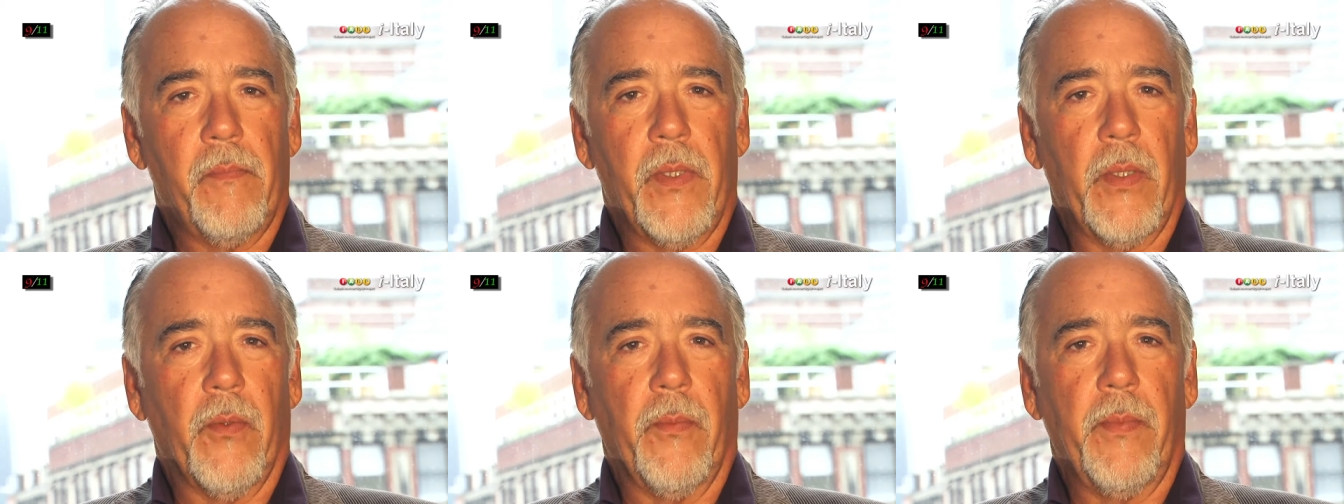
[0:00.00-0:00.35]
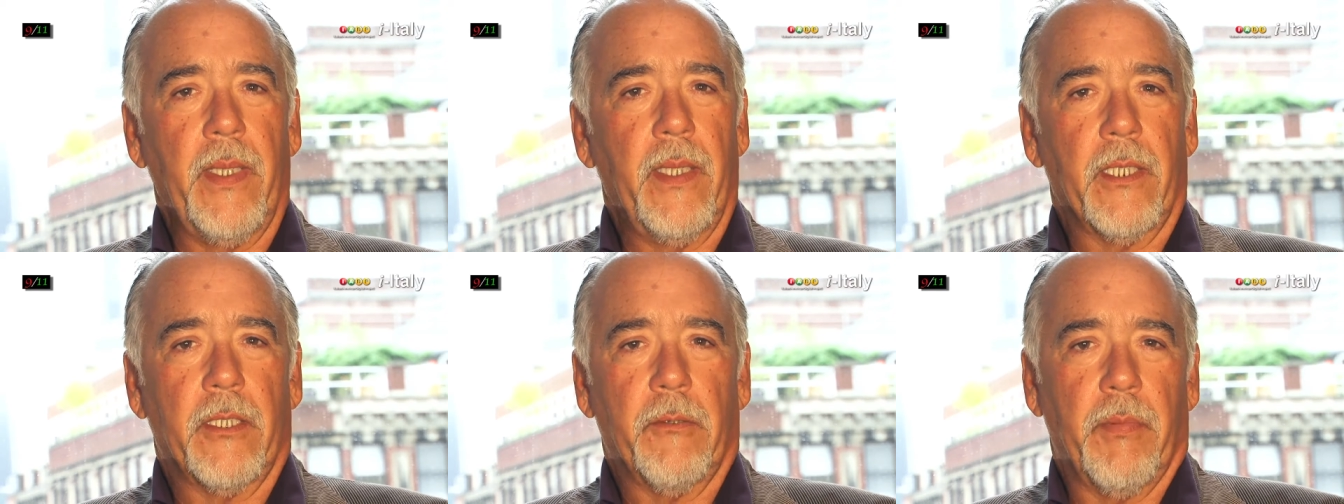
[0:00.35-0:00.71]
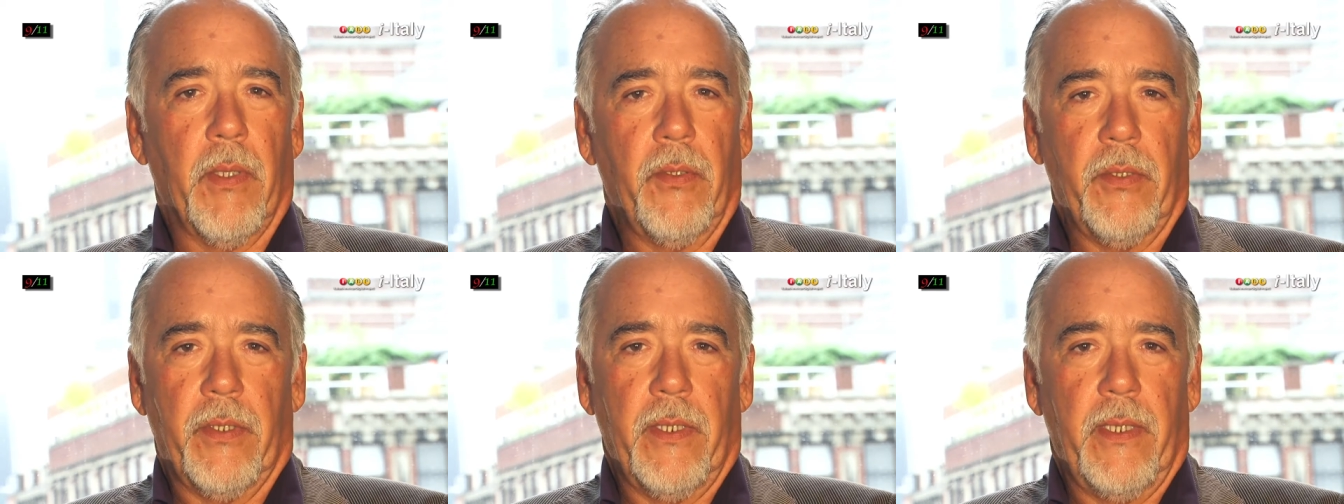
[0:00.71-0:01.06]
There will be an
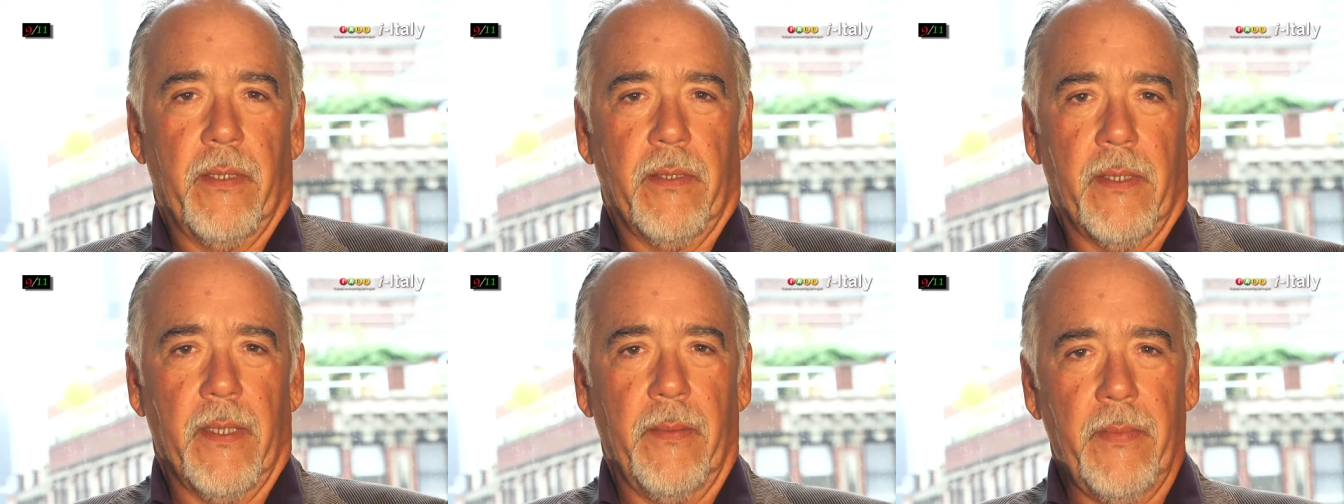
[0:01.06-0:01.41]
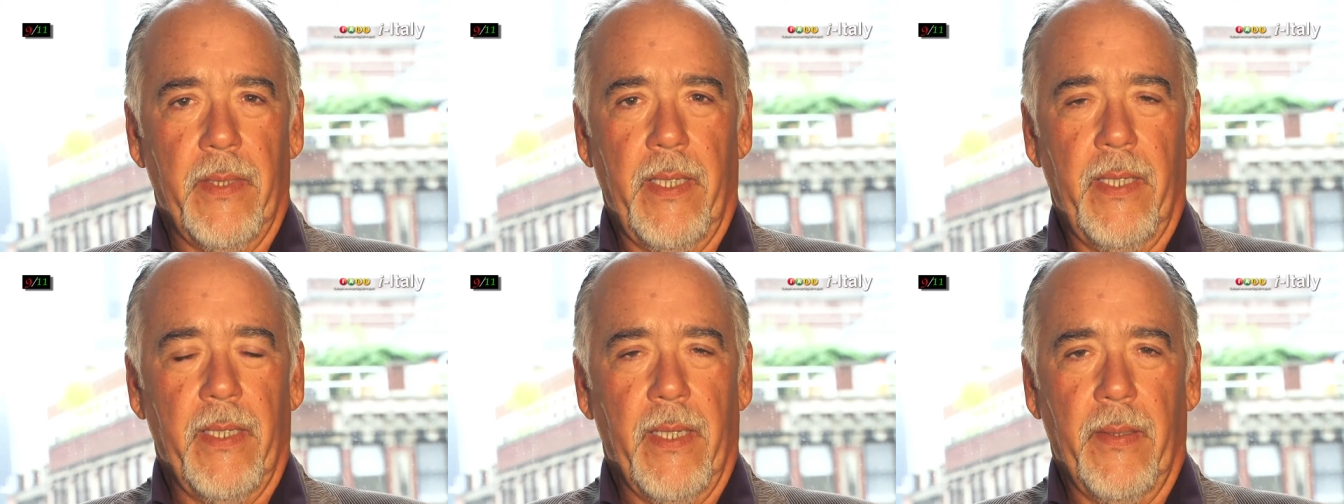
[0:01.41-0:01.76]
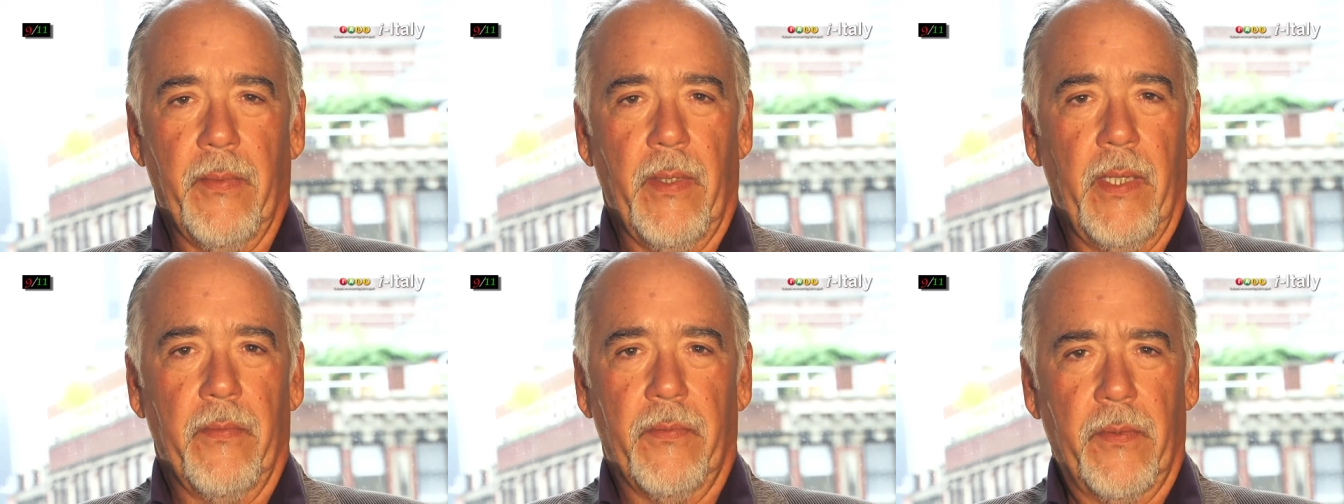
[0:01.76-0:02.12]
explosion here someday, and I
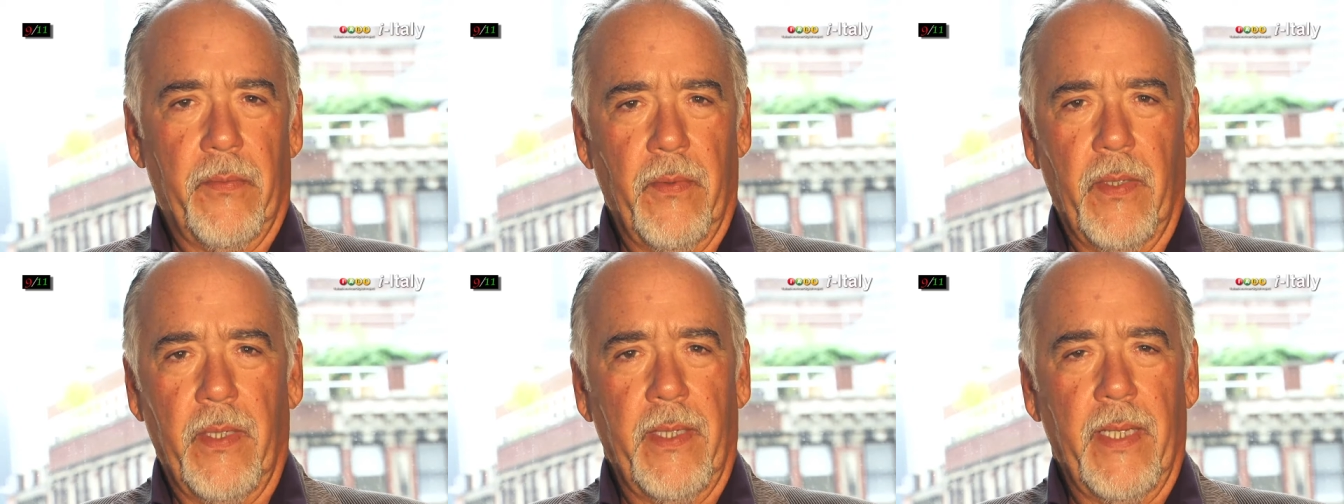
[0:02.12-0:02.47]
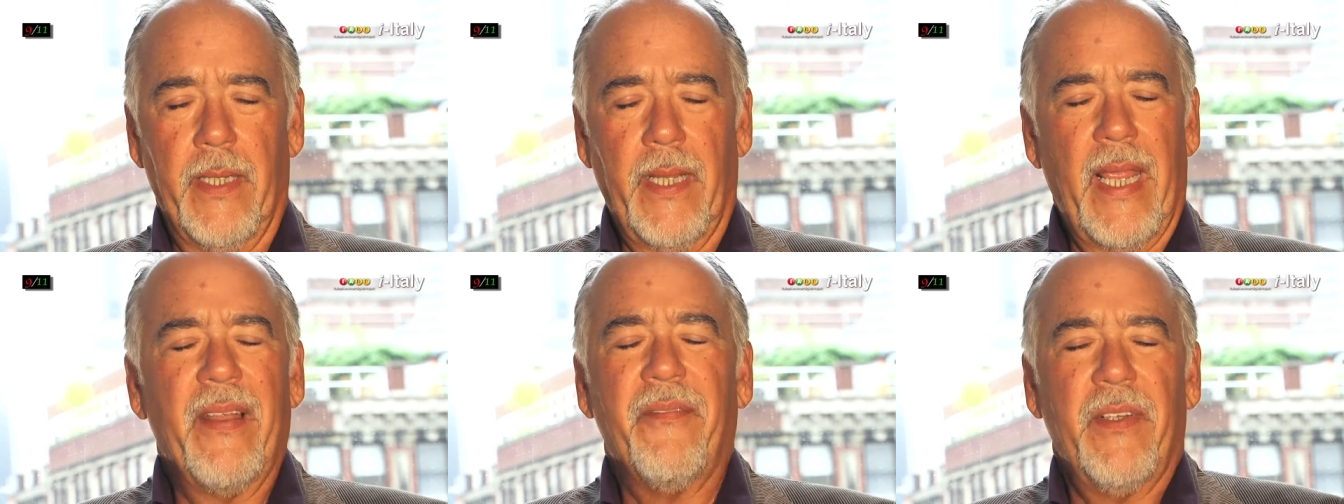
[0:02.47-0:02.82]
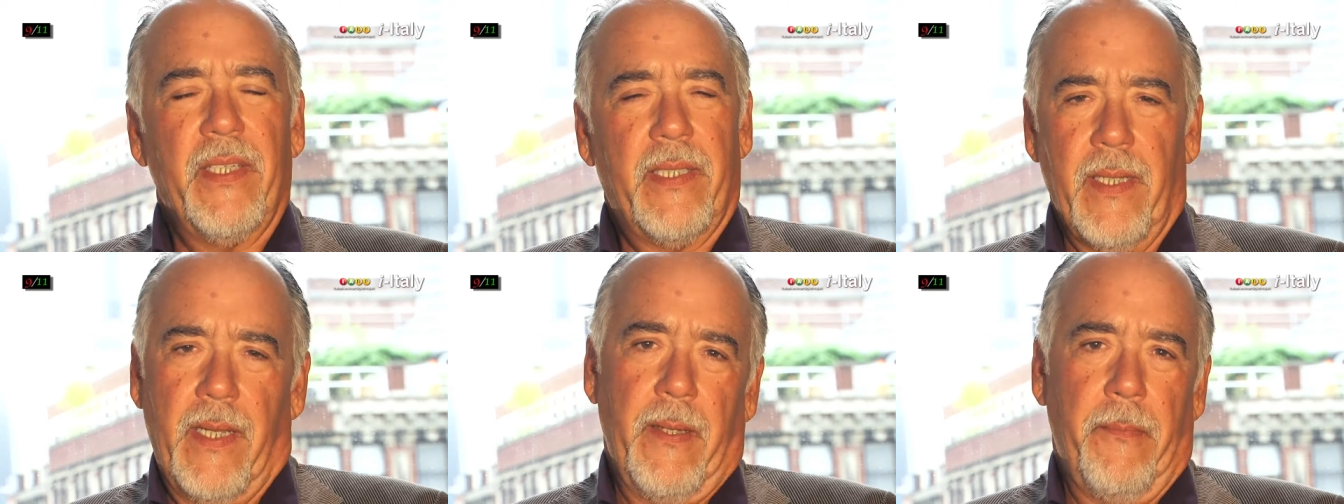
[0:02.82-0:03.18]
will have to run
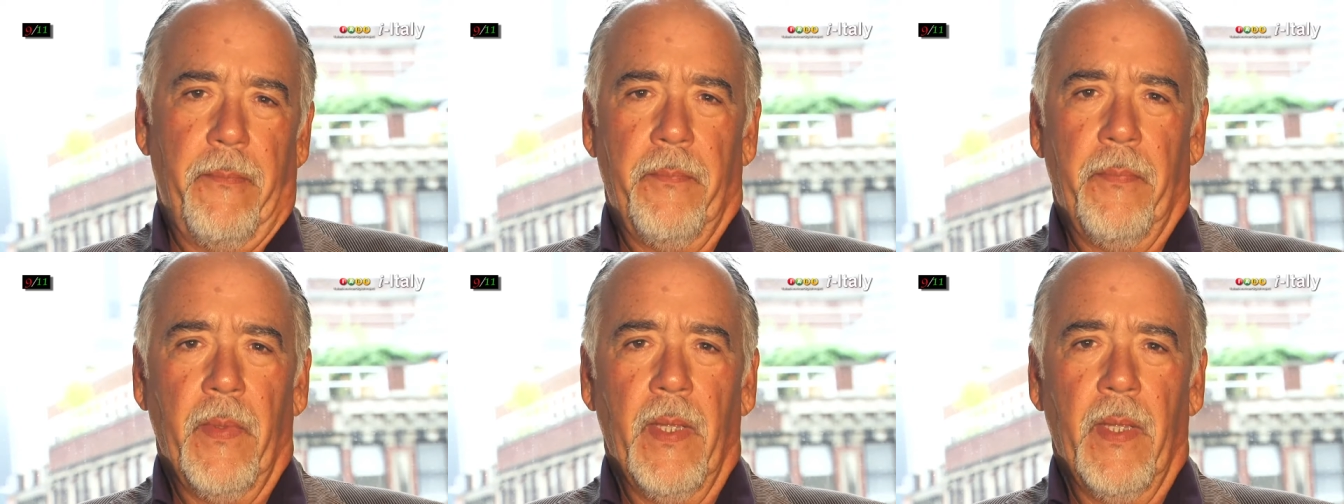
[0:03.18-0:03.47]
every time.